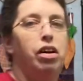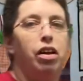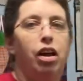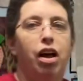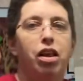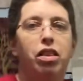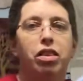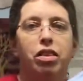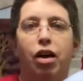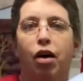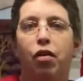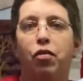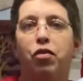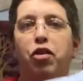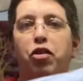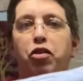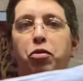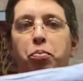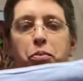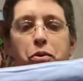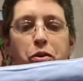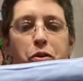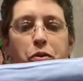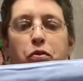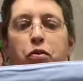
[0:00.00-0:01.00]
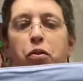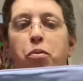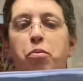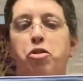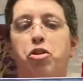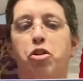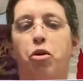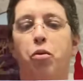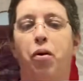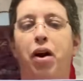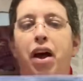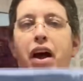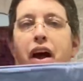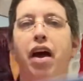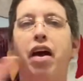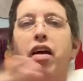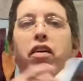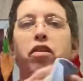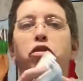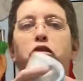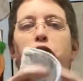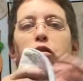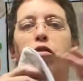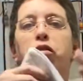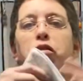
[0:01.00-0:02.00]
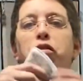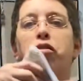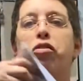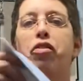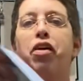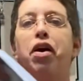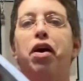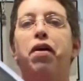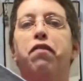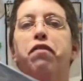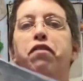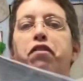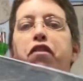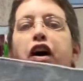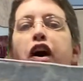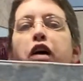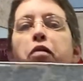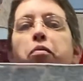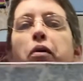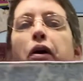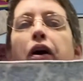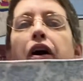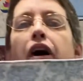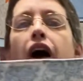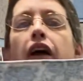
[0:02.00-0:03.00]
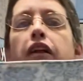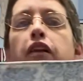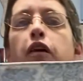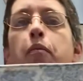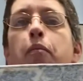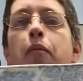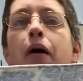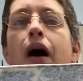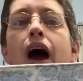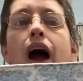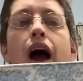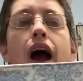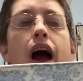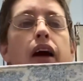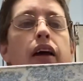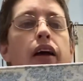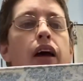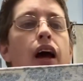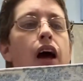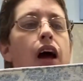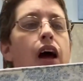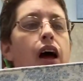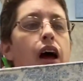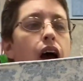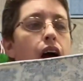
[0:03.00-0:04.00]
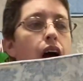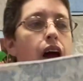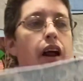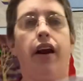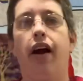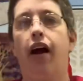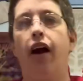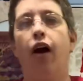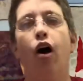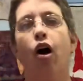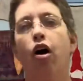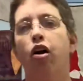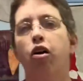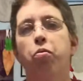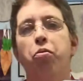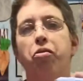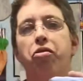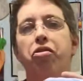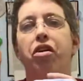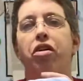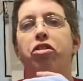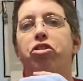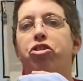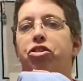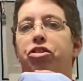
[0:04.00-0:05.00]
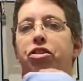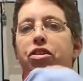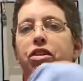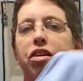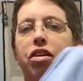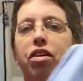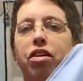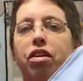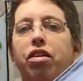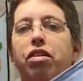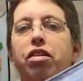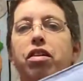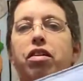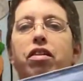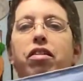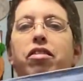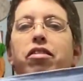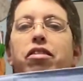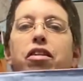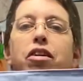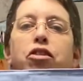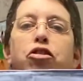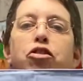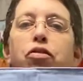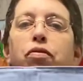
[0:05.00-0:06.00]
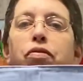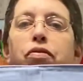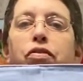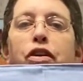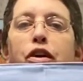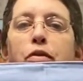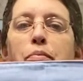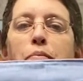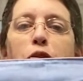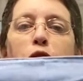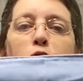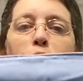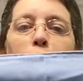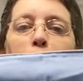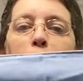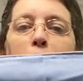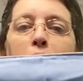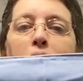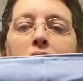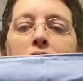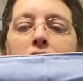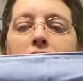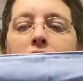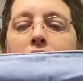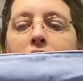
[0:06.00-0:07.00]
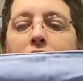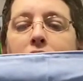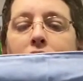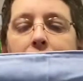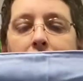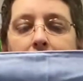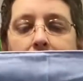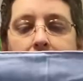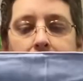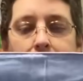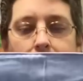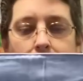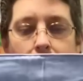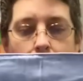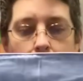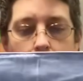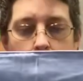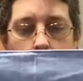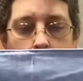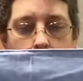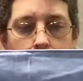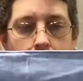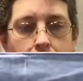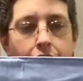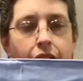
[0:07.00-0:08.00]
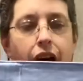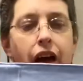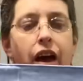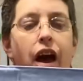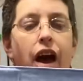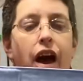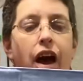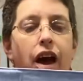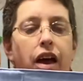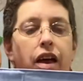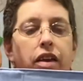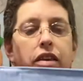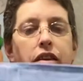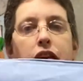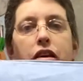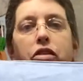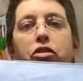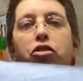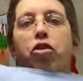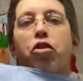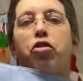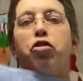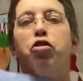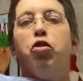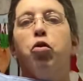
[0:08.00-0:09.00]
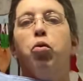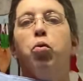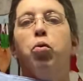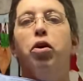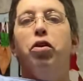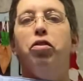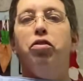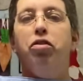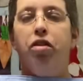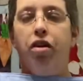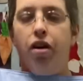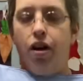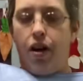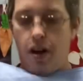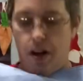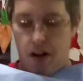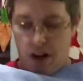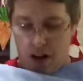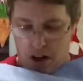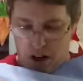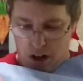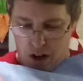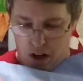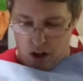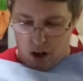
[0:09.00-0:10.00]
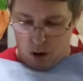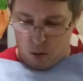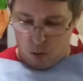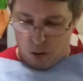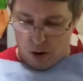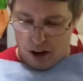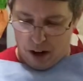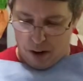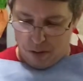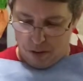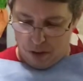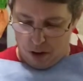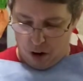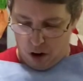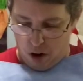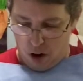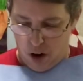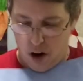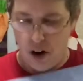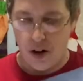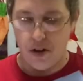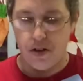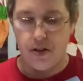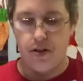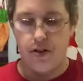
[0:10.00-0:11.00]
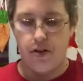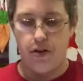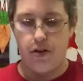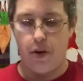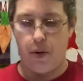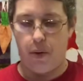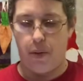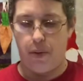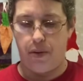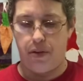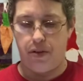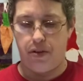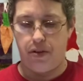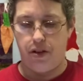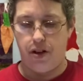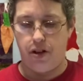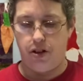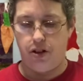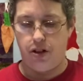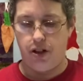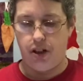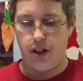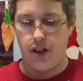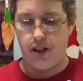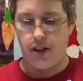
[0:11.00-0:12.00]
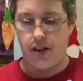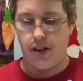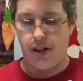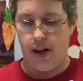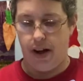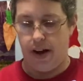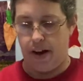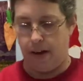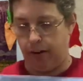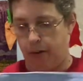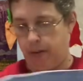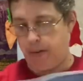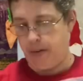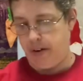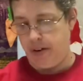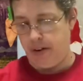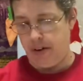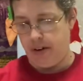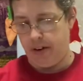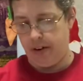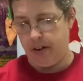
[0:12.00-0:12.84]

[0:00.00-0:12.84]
I love this blue from Joann, so the same fabric on the back, and I 100% cheated and did a stitch and flip, no binding on this guy, and it's just quilted around the hearts, so stitching it down,